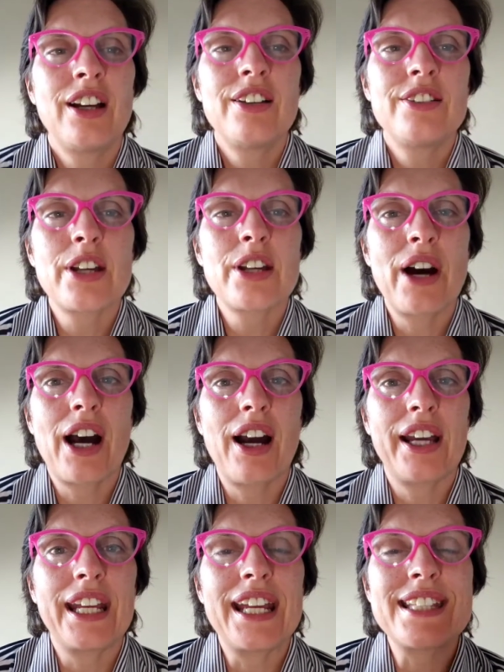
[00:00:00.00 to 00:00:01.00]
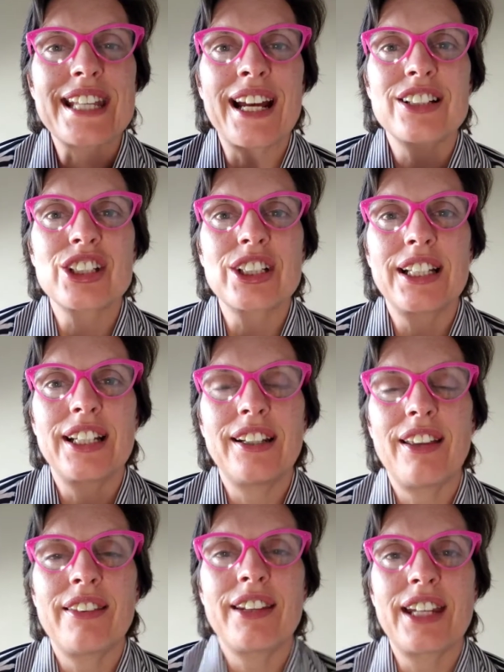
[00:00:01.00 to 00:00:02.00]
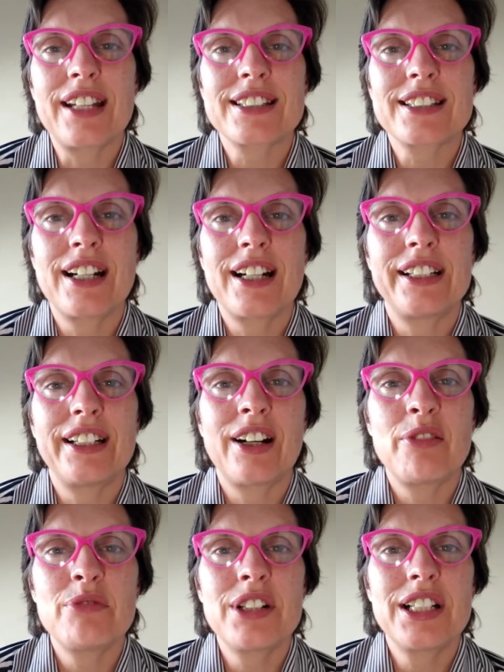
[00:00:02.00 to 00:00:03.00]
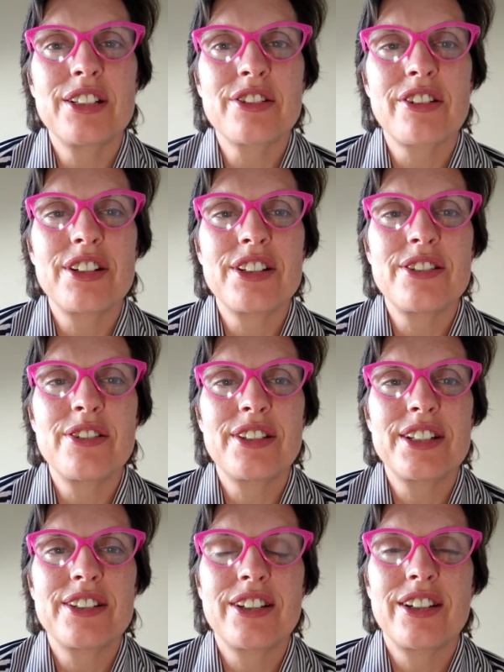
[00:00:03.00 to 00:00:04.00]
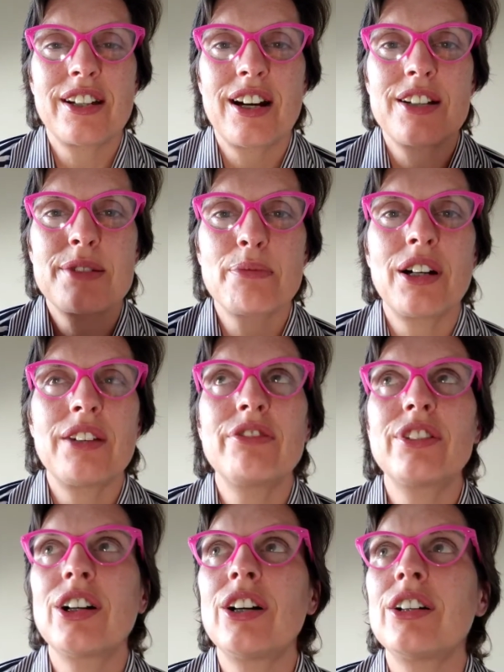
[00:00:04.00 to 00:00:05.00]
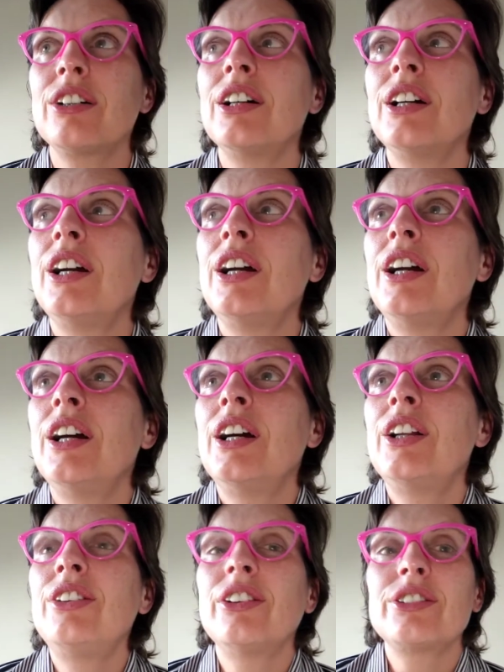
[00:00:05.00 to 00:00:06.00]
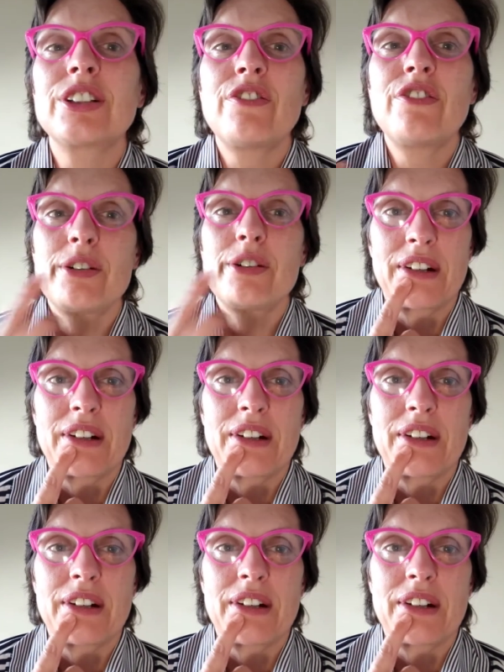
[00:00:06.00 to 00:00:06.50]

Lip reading: So hi, it's actually the next night. I'm really sorry to do this to you guys, but I forgot not to film my